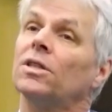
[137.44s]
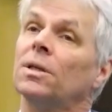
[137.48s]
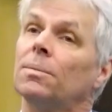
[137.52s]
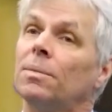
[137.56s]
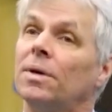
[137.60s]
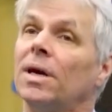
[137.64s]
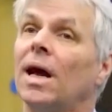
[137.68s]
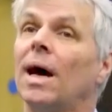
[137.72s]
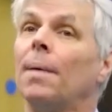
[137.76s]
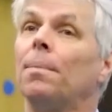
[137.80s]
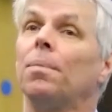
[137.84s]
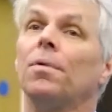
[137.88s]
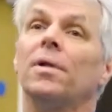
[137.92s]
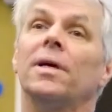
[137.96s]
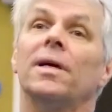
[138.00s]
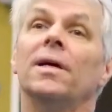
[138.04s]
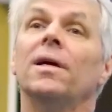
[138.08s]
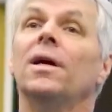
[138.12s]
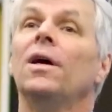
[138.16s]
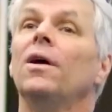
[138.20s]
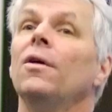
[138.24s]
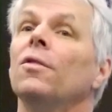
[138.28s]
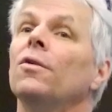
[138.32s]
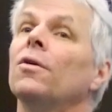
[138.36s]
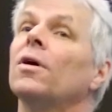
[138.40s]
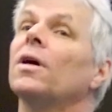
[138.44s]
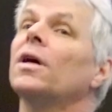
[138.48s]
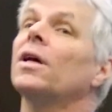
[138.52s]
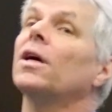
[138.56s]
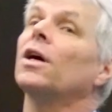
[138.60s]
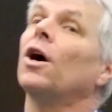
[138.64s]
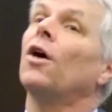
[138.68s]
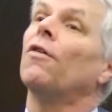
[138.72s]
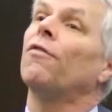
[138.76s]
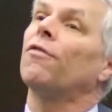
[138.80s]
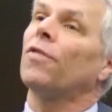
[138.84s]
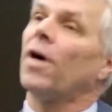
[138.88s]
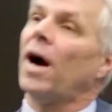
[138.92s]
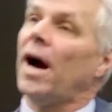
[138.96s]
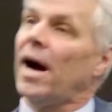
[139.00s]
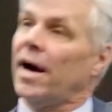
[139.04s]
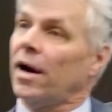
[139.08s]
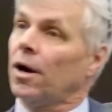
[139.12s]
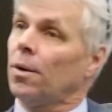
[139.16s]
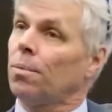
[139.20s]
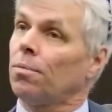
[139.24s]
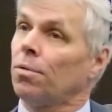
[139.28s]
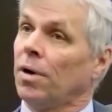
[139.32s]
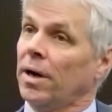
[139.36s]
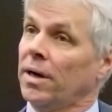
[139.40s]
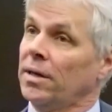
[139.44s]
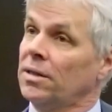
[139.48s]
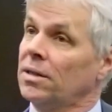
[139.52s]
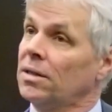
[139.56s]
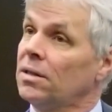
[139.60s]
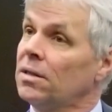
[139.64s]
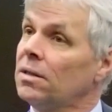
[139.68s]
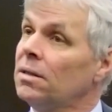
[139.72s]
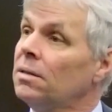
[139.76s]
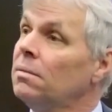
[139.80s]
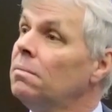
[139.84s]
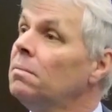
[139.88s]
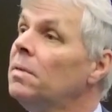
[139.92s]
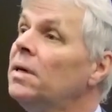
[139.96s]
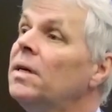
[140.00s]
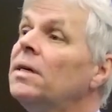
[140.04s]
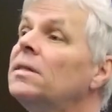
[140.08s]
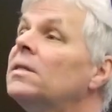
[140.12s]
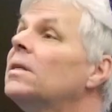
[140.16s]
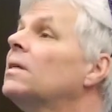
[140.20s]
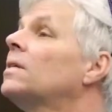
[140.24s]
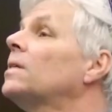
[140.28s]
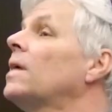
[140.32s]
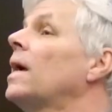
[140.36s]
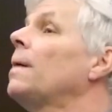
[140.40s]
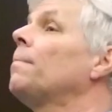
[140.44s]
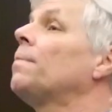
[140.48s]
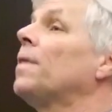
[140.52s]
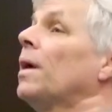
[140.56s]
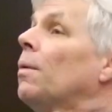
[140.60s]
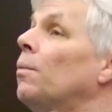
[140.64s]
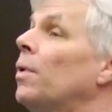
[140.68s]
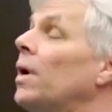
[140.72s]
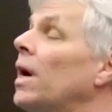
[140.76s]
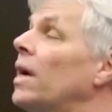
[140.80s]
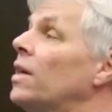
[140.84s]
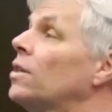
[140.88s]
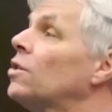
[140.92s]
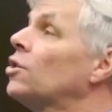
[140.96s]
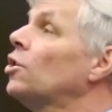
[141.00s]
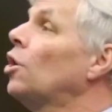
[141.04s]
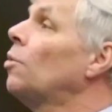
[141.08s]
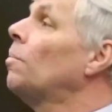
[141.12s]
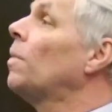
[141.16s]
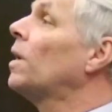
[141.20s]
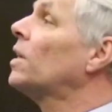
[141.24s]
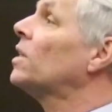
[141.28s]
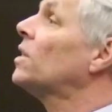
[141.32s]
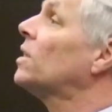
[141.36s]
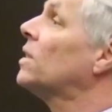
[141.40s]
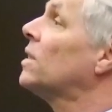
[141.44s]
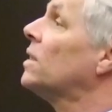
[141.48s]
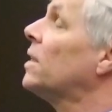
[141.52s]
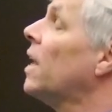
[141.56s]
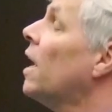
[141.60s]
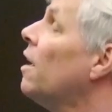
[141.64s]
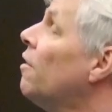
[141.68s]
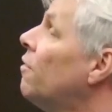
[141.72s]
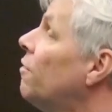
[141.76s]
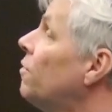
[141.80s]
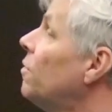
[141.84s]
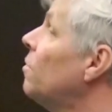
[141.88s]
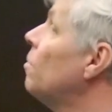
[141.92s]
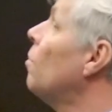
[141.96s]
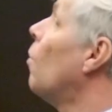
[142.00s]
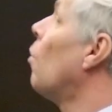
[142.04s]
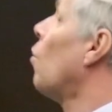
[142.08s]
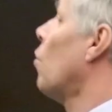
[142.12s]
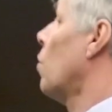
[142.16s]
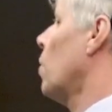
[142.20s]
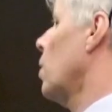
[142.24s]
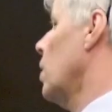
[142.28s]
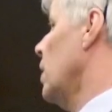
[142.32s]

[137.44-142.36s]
in monopoly, they're going to go for higher prices. It's the same thing. We got so much stuff, more